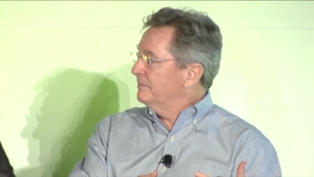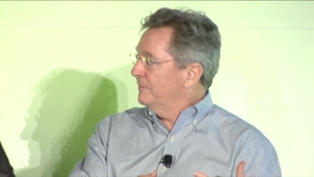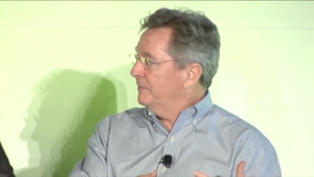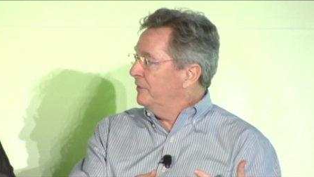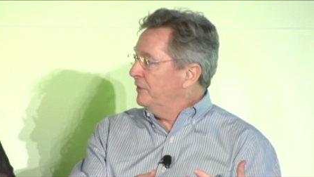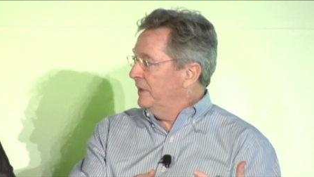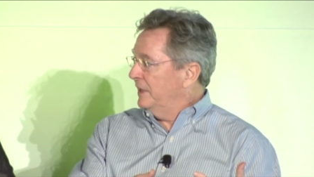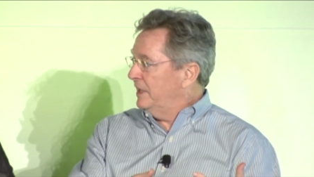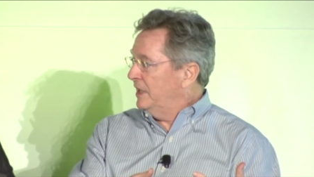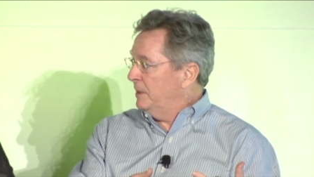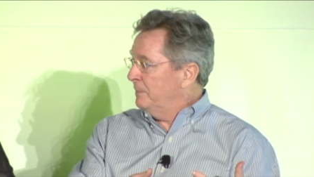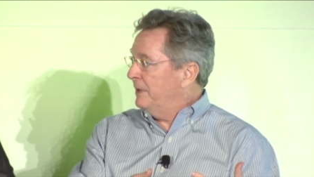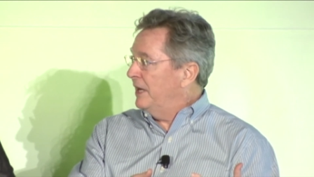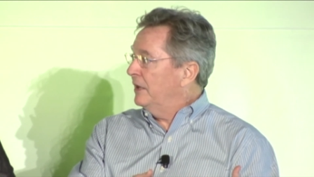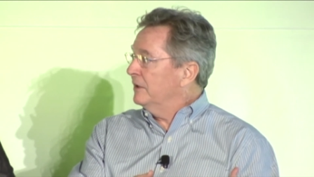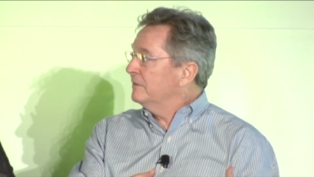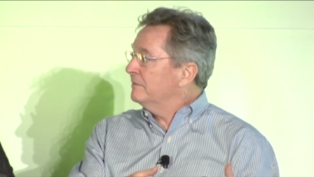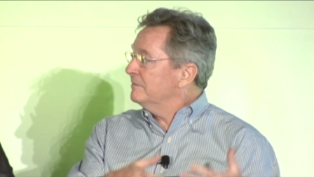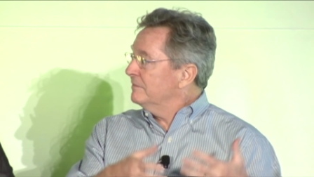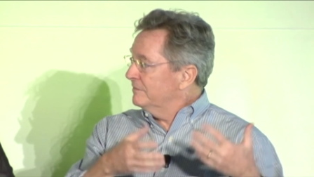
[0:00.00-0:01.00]
thinking
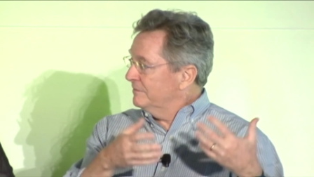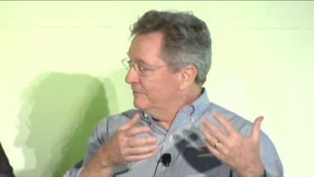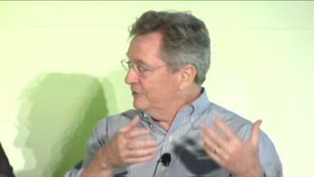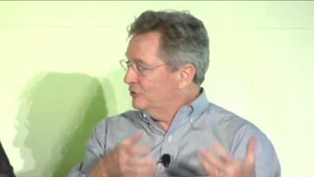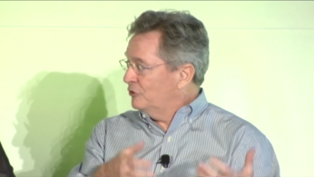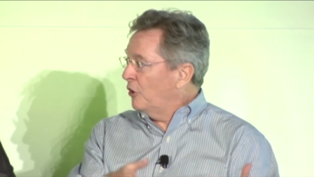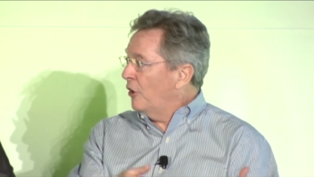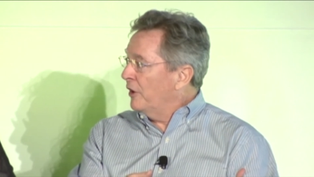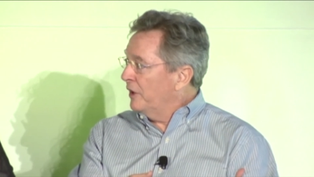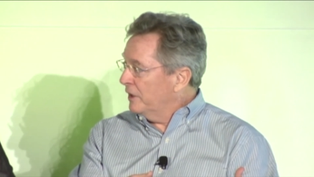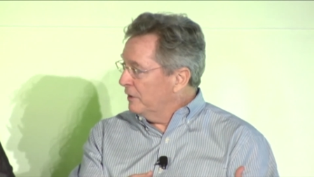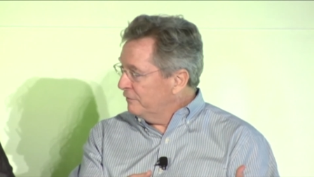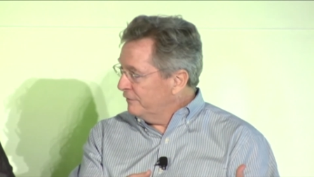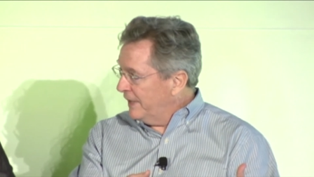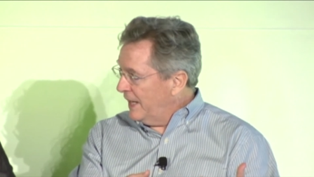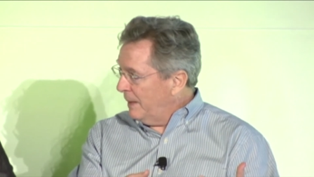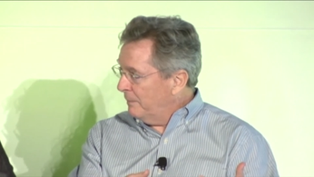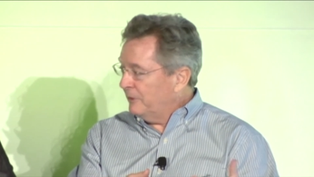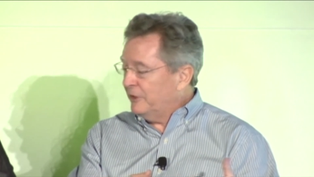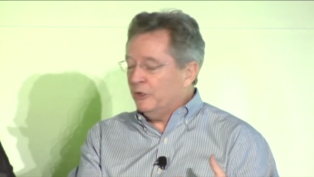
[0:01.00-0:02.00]
about starting a
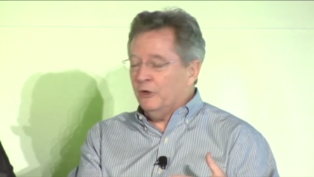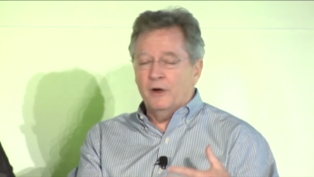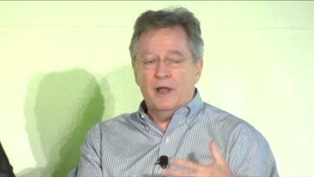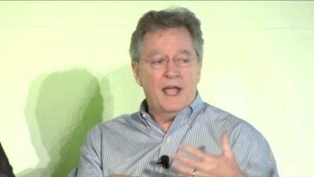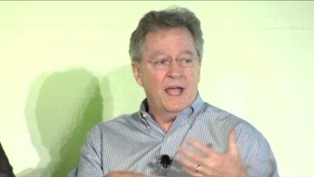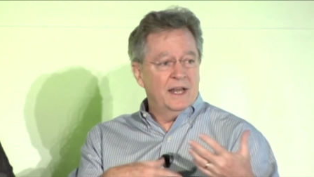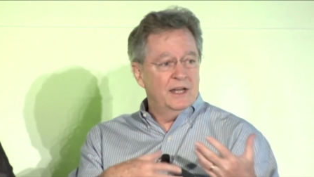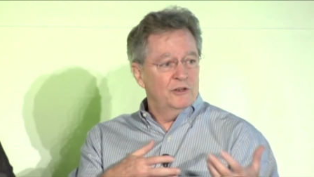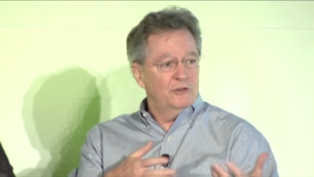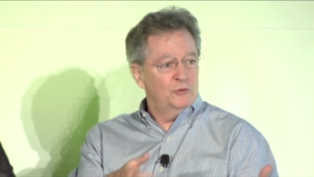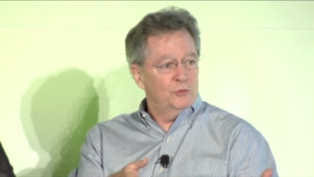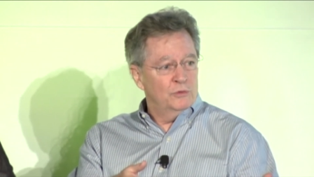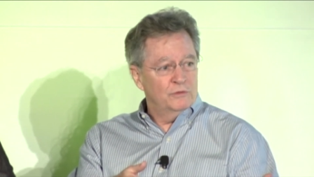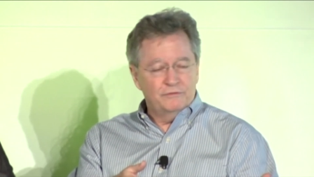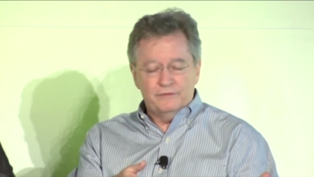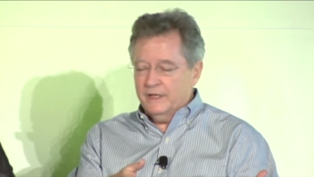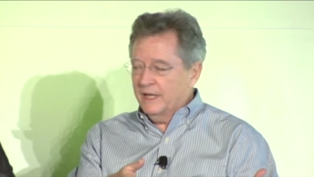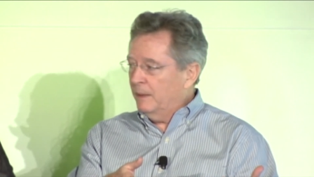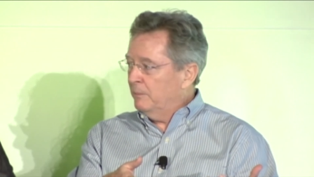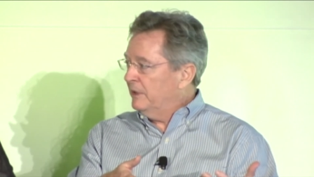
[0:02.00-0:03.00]
family or adding to a
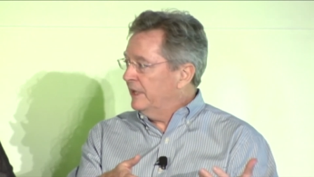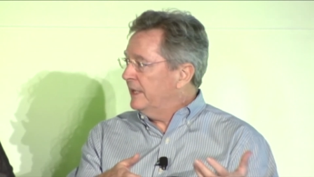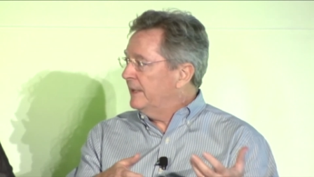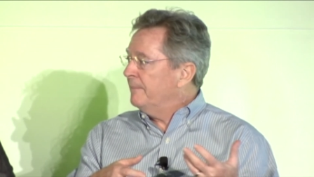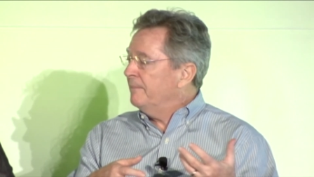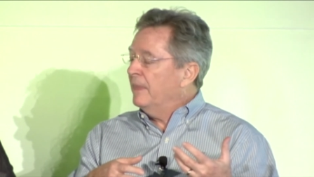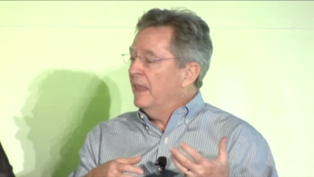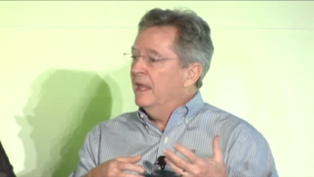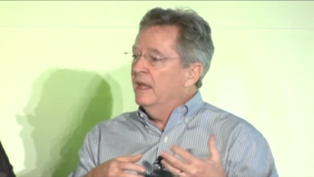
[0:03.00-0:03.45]
family.